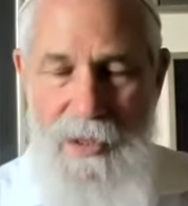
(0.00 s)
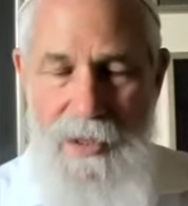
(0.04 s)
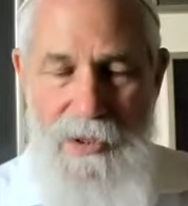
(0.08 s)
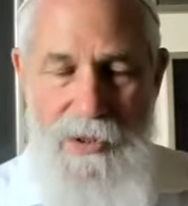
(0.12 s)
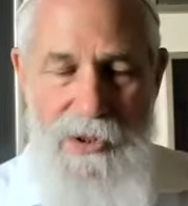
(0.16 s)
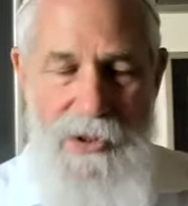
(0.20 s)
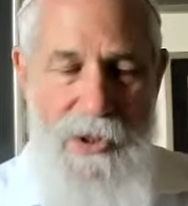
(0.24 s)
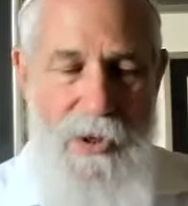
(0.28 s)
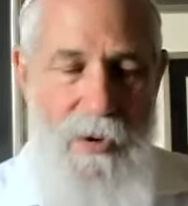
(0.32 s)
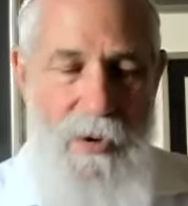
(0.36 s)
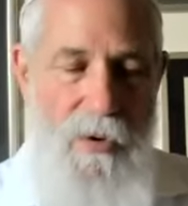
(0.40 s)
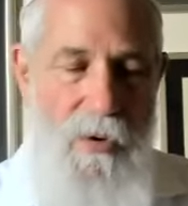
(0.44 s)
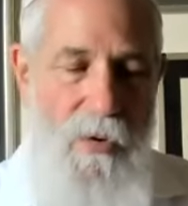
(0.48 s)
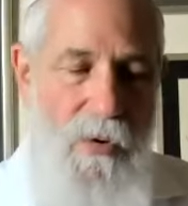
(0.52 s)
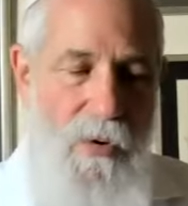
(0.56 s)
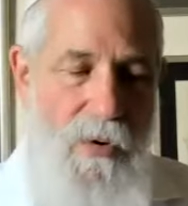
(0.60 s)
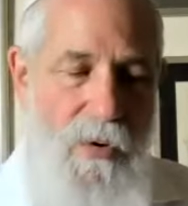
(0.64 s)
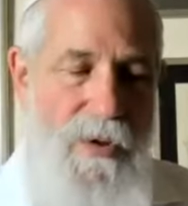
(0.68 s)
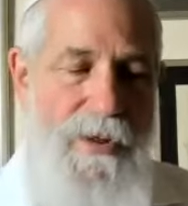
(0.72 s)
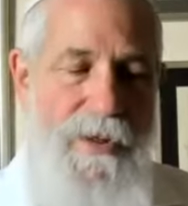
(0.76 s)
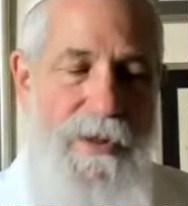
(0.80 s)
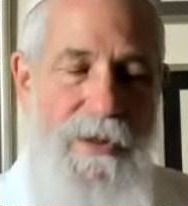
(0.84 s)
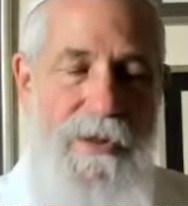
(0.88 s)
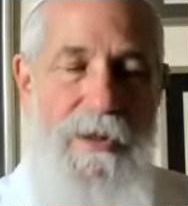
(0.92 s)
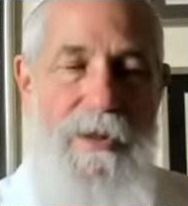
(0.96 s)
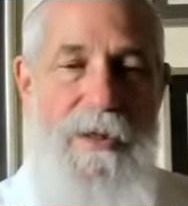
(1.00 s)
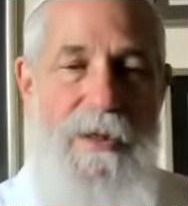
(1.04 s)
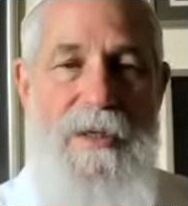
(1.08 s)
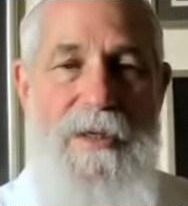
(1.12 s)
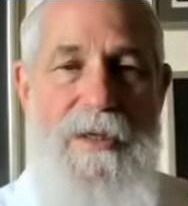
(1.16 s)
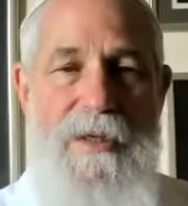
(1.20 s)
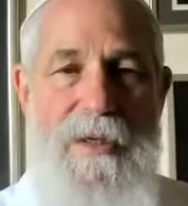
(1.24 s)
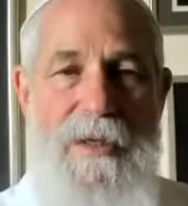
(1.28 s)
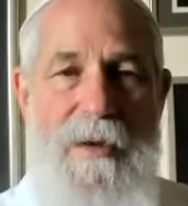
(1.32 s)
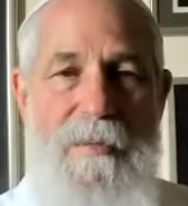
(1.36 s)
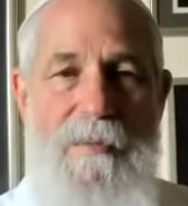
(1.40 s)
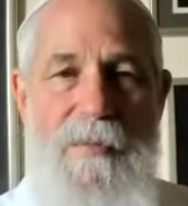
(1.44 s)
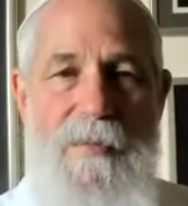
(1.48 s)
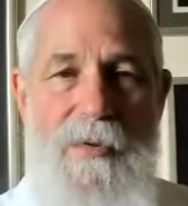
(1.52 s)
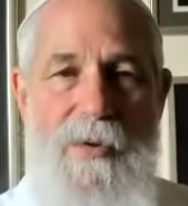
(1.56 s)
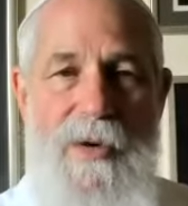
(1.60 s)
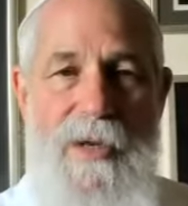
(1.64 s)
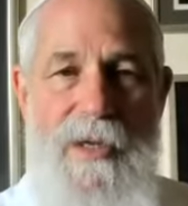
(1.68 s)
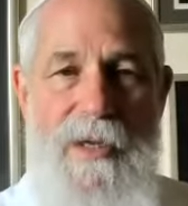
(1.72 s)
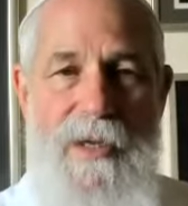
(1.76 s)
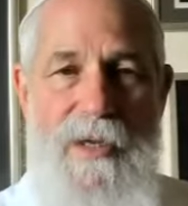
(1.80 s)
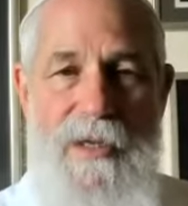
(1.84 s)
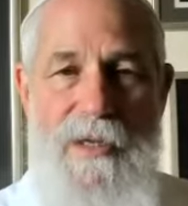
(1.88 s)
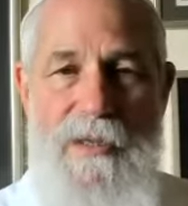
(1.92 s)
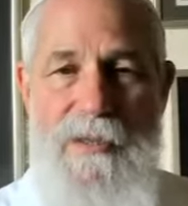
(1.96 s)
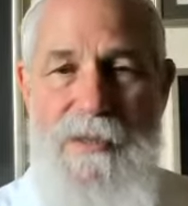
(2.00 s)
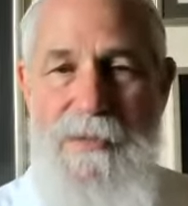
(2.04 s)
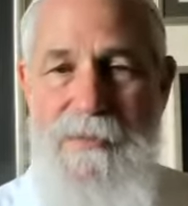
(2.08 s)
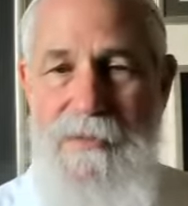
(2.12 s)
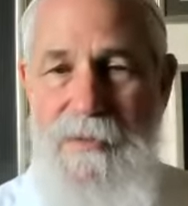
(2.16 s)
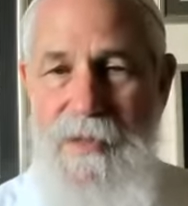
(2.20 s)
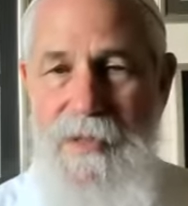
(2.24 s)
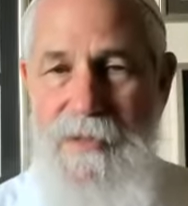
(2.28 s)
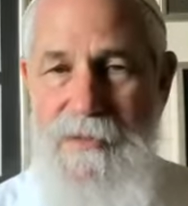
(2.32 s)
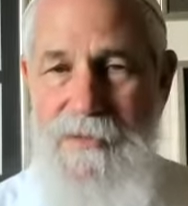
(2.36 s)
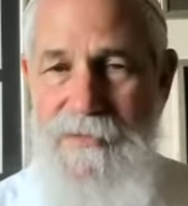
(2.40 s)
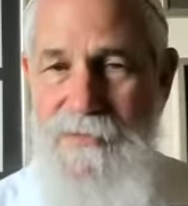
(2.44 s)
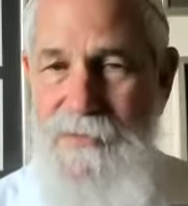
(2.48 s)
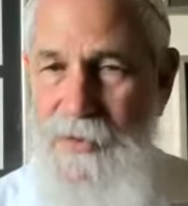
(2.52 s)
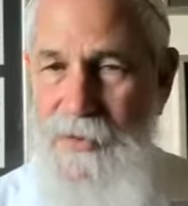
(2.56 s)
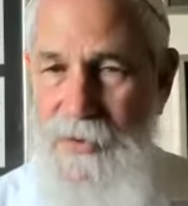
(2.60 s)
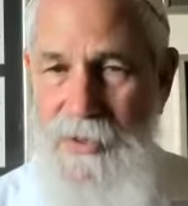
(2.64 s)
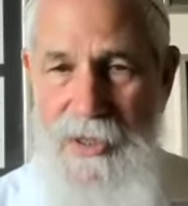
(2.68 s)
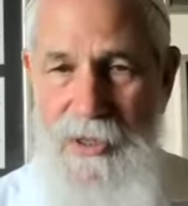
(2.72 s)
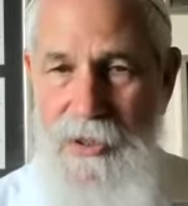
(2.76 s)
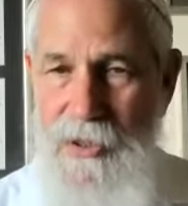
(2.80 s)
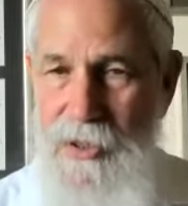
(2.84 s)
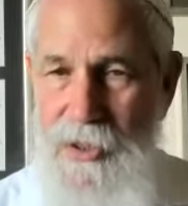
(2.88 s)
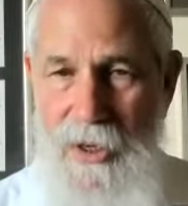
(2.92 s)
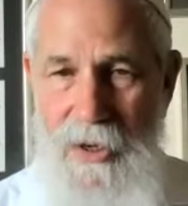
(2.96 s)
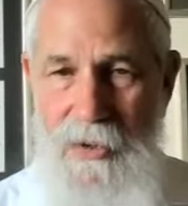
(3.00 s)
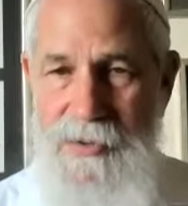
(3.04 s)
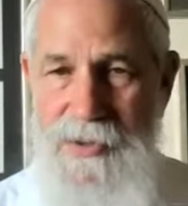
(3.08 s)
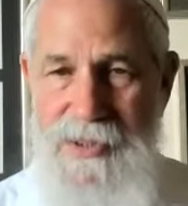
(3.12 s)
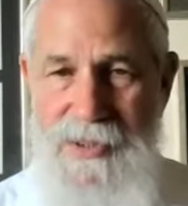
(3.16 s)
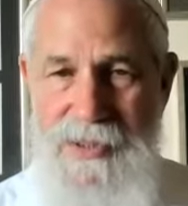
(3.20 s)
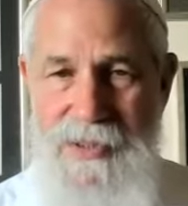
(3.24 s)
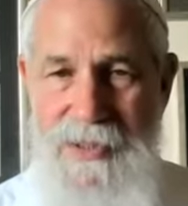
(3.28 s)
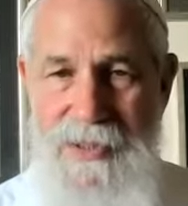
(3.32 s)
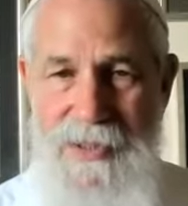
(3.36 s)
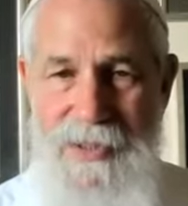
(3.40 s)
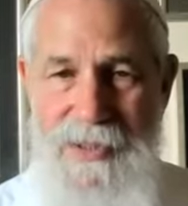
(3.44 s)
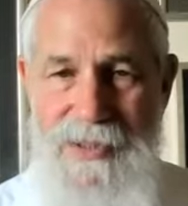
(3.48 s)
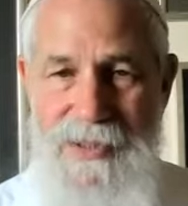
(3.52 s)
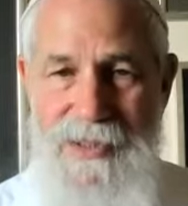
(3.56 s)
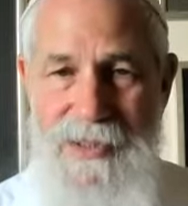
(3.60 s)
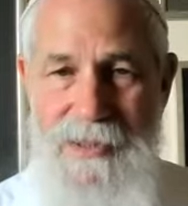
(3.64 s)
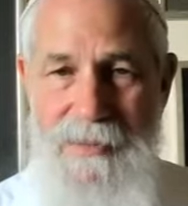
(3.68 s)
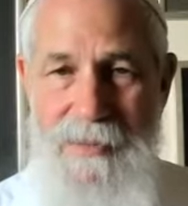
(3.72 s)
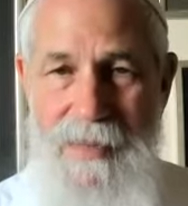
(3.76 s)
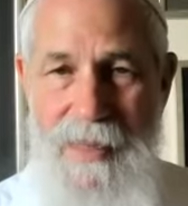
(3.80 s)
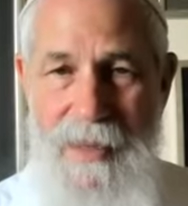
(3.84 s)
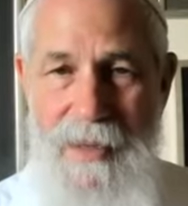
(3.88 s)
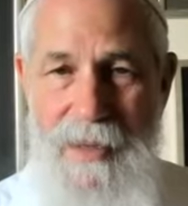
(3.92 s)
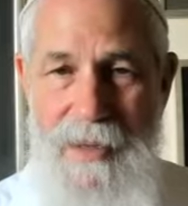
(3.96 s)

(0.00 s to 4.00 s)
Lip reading: So ordinal numbering is very close to this,